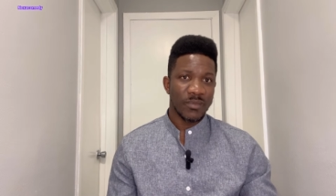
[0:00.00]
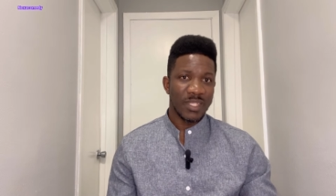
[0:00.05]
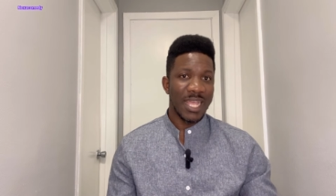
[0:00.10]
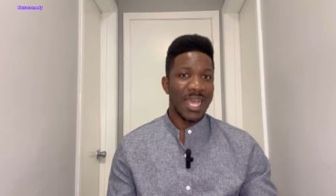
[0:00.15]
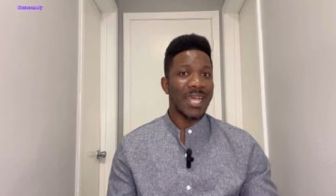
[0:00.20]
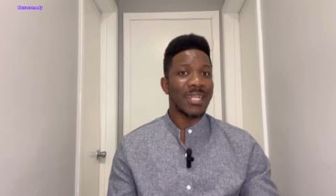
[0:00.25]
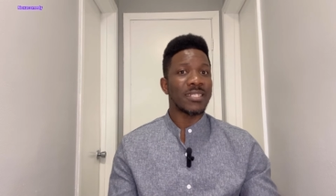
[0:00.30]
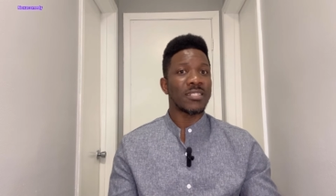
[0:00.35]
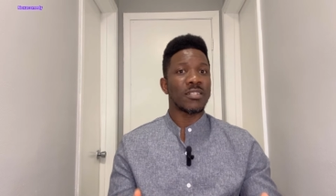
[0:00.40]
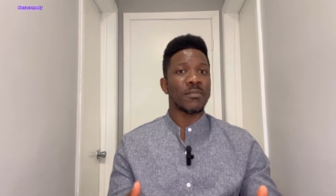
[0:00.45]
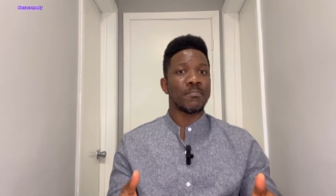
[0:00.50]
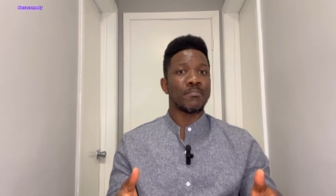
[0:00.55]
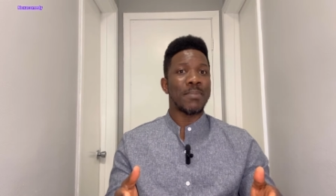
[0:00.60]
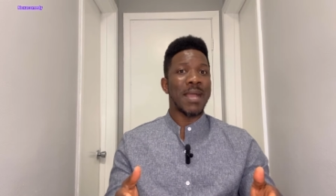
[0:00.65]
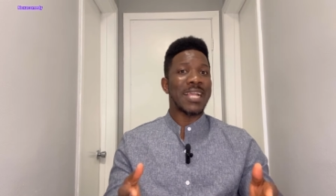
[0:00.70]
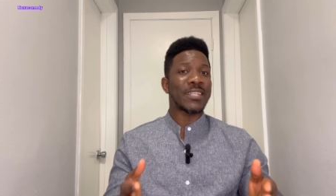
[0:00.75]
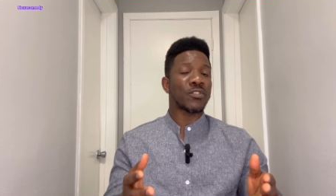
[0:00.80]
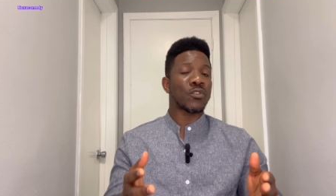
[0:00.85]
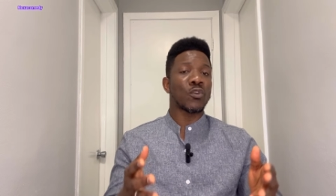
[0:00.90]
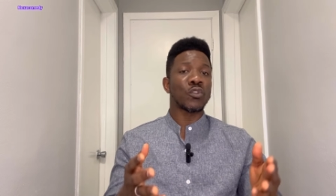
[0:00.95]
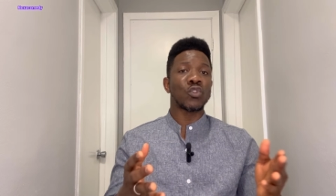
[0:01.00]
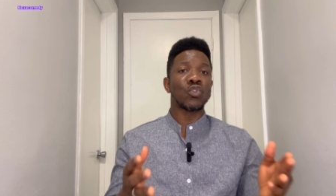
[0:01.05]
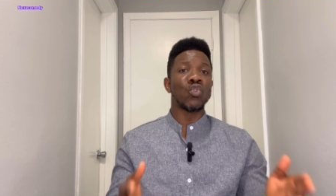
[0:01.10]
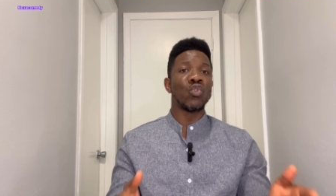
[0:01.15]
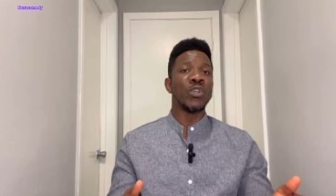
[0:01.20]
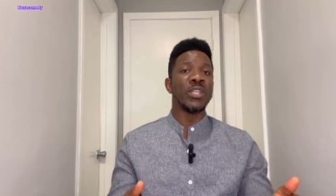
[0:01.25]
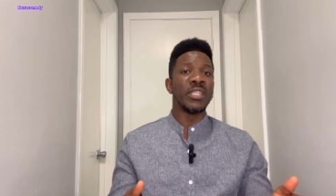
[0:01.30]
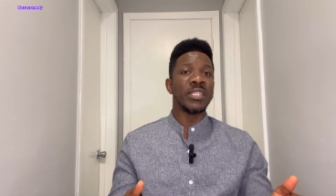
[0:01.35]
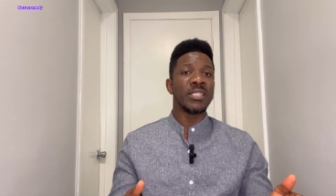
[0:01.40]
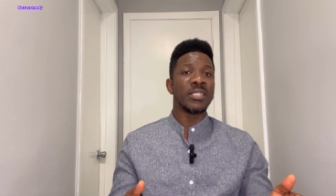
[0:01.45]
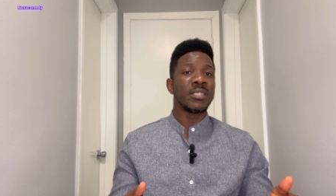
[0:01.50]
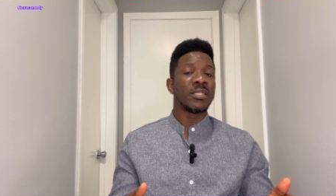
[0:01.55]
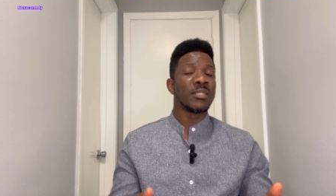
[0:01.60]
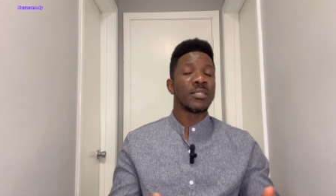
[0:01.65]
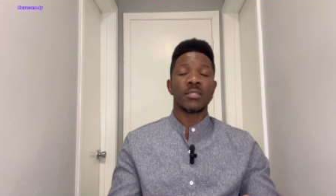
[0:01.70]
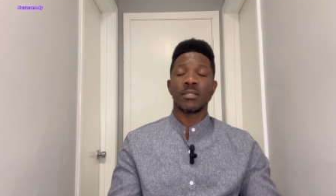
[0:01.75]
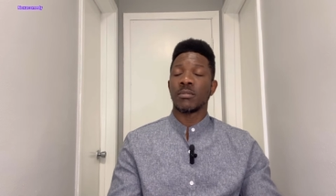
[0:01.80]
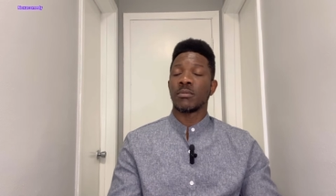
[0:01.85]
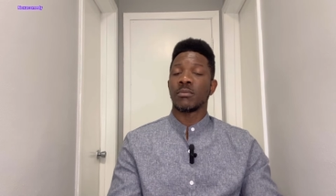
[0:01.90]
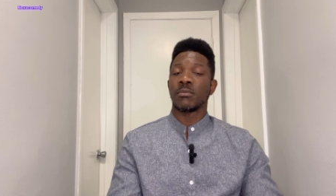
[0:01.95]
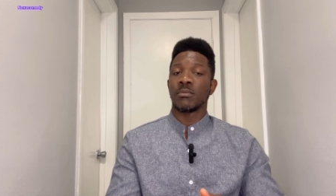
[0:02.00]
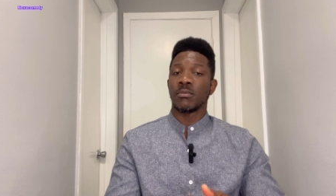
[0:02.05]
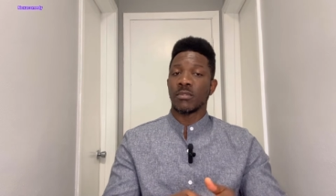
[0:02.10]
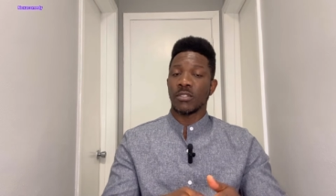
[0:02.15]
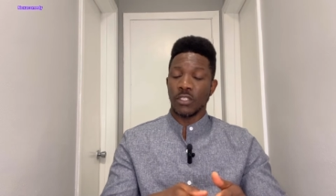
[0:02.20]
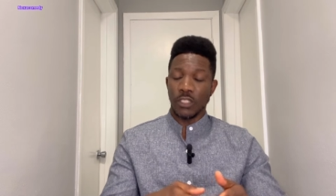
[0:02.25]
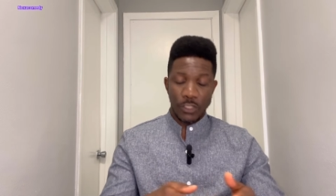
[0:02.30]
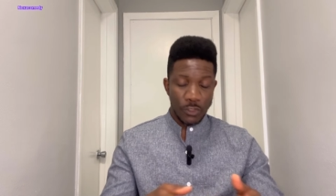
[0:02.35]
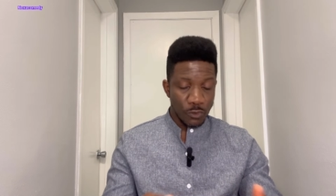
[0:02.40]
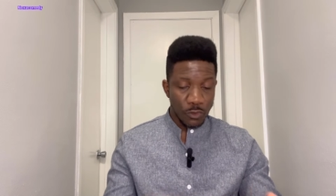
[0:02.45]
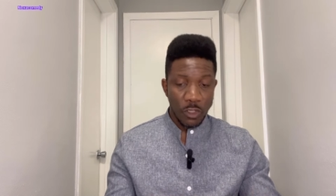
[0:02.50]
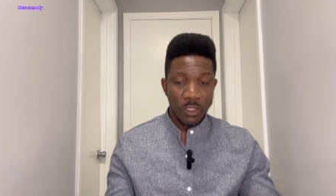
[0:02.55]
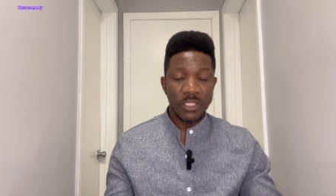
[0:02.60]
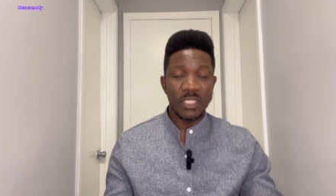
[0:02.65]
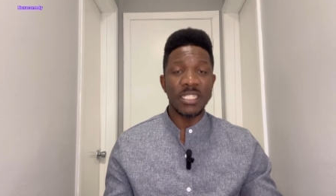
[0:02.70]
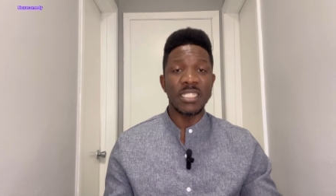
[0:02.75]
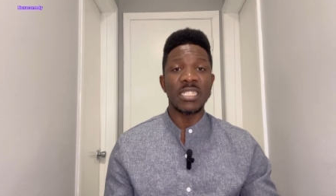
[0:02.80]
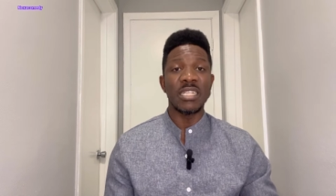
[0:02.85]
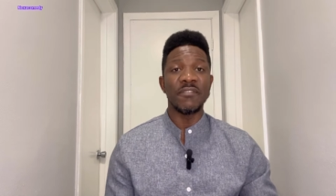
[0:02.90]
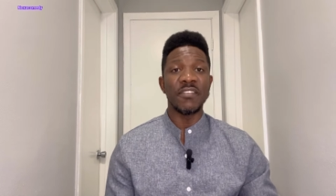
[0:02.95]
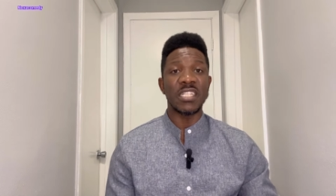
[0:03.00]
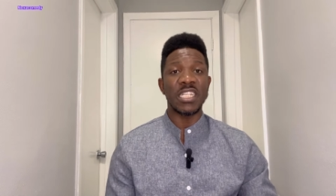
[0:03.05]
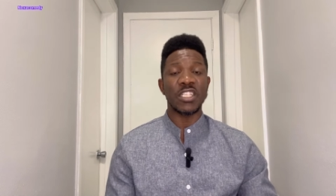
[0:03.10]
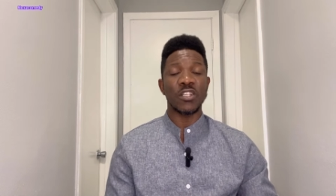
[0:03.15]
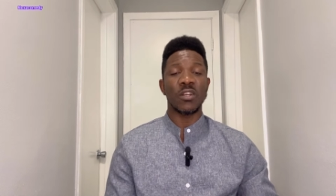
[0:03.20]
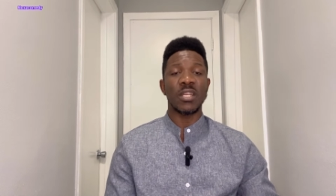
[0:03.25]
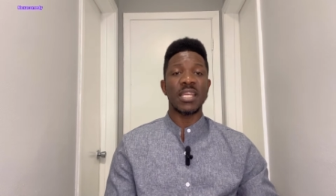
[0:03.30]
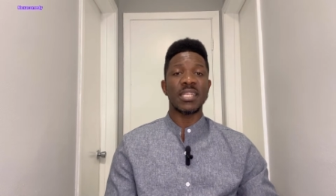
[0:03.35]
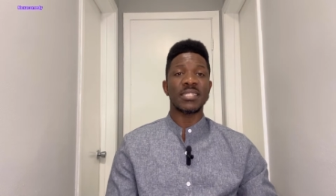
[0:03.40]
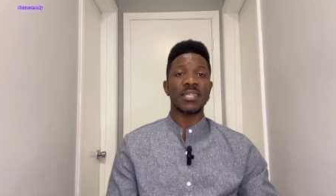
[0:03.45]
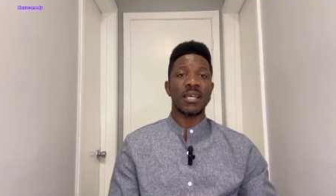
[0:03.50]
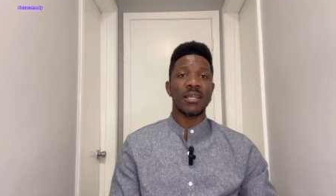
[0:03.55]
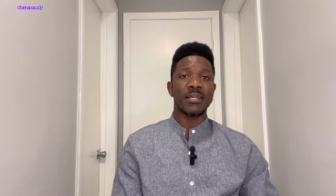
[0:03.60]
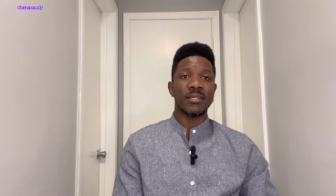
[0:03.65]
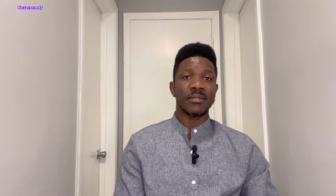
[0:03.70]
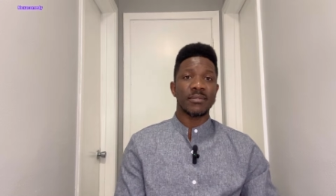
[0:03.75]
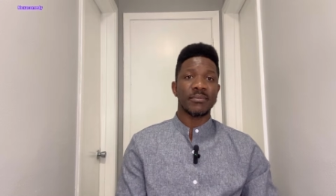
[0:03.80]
And by so doing, you don't need invitation letter.